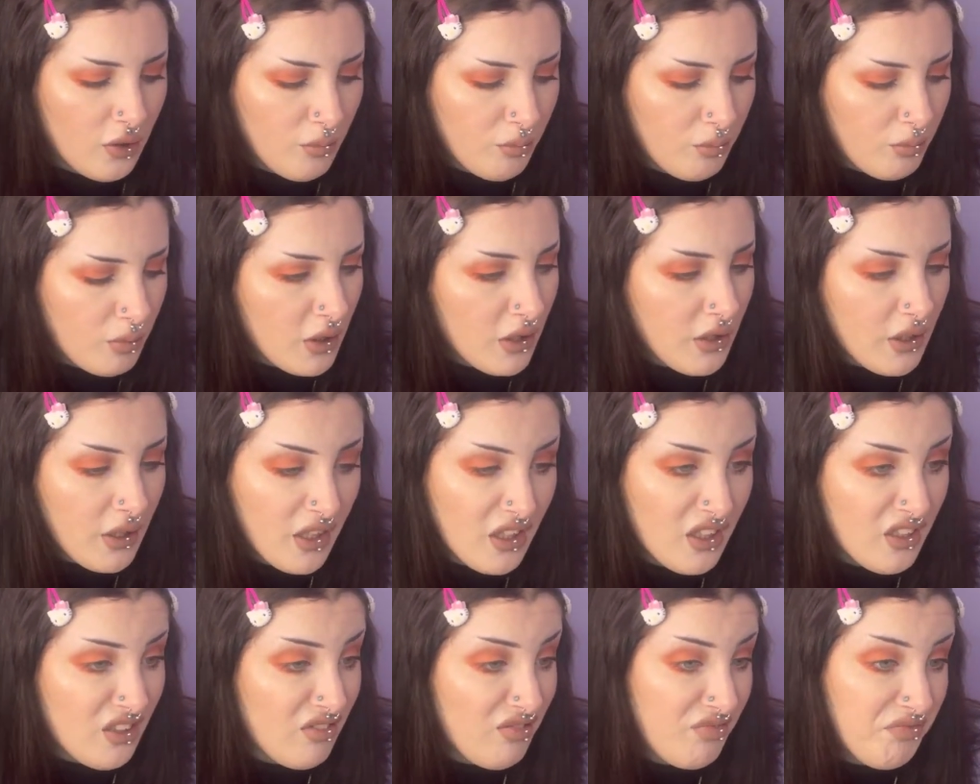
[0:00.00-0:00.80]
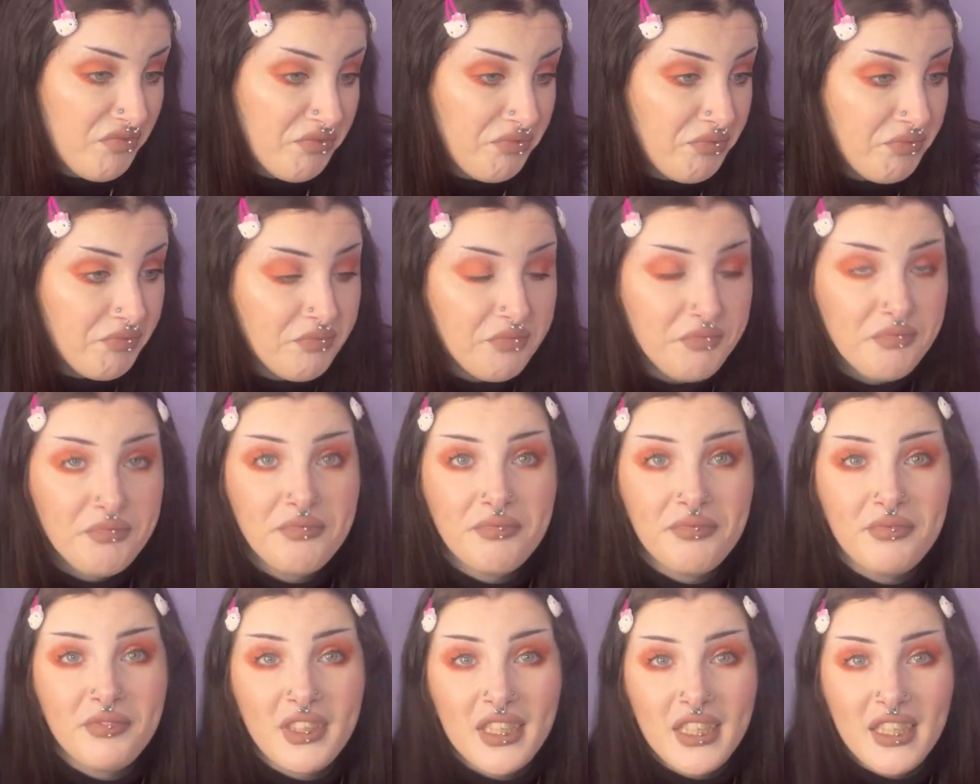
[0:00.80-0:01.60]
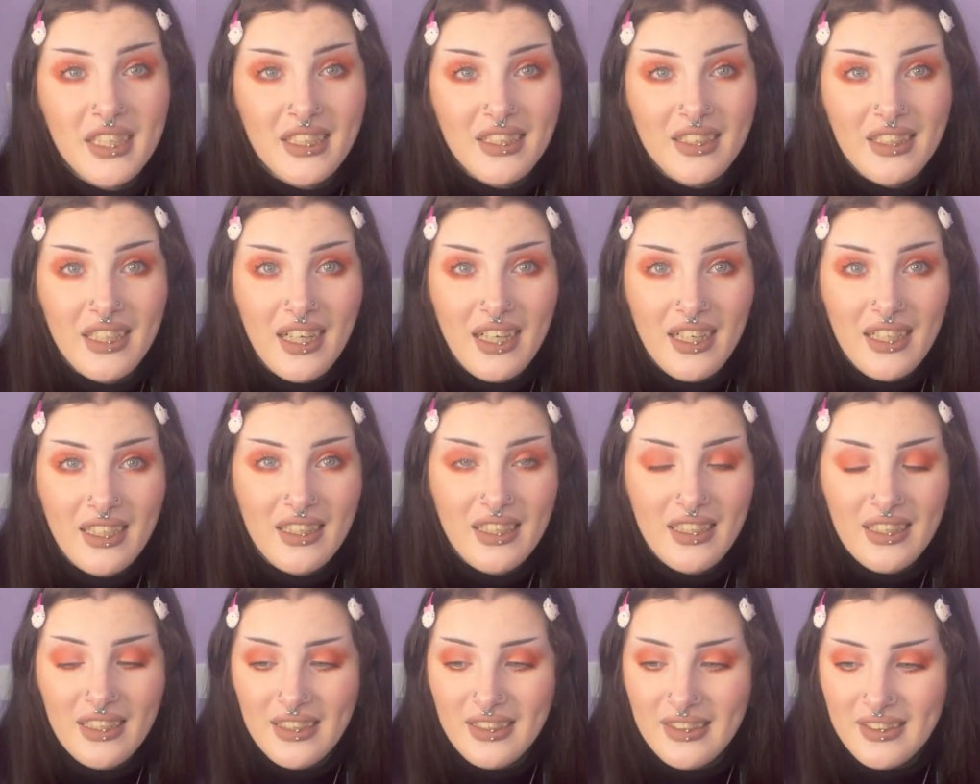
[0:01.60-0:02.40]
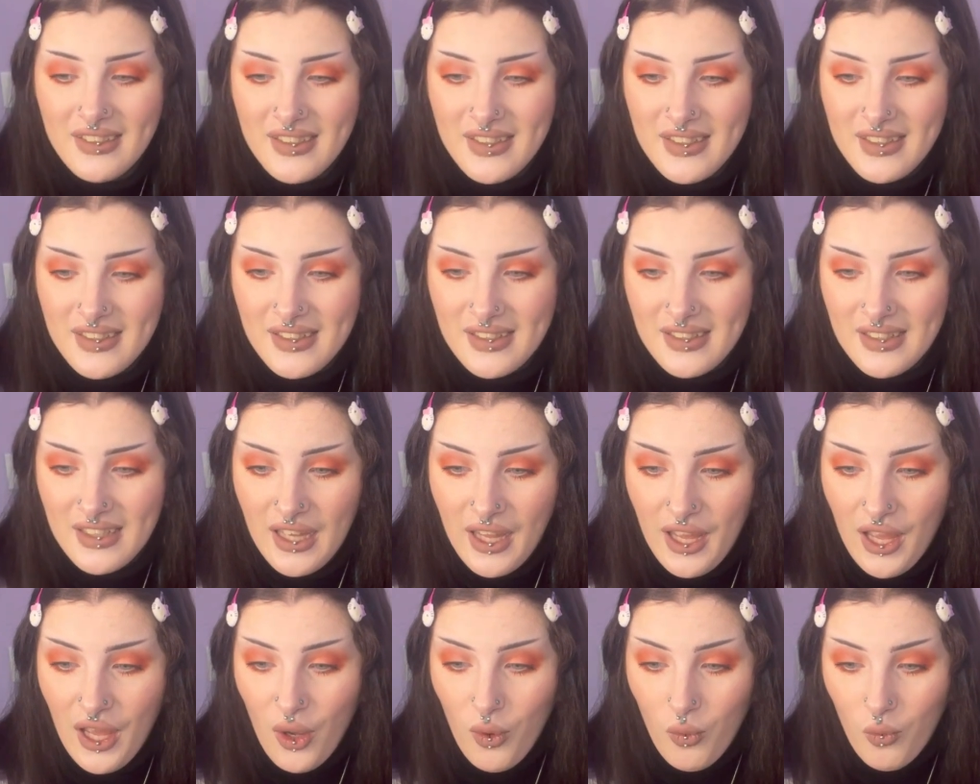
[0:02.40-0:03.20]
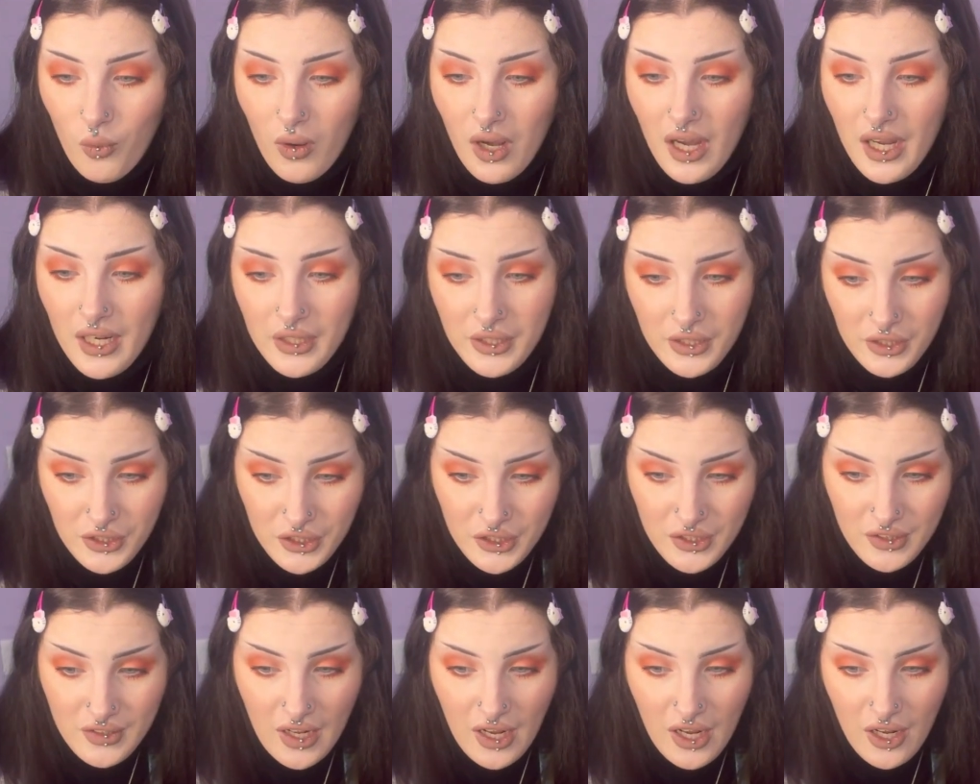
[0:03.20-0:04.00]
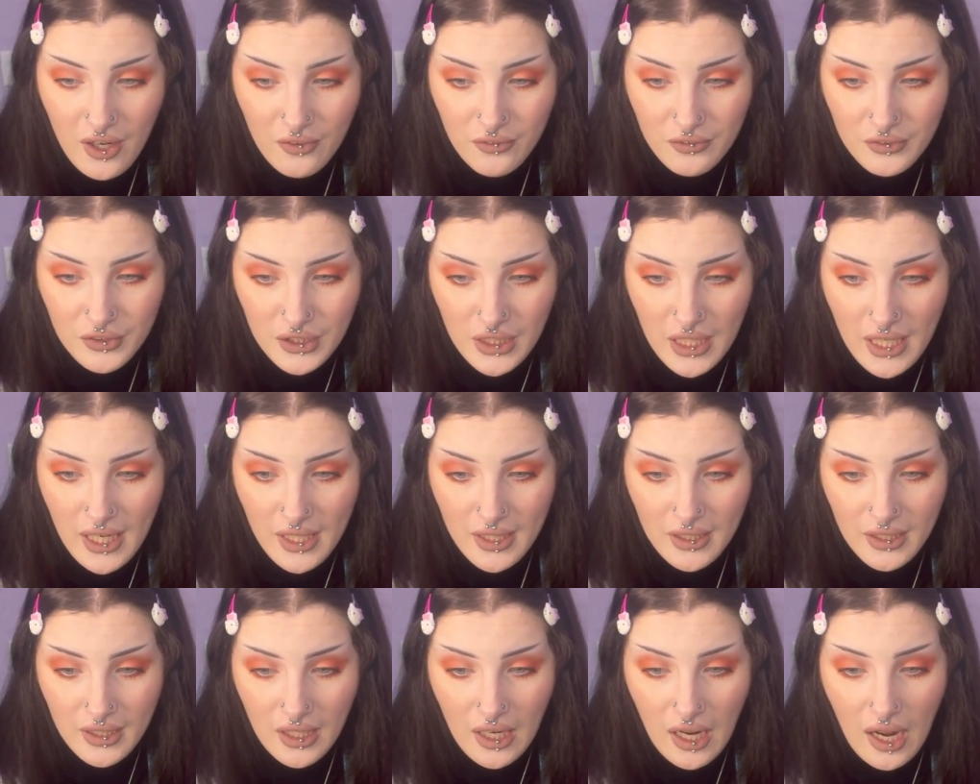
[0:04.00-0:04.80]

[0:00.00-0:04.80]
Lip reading: But yeah, that is why you should health check.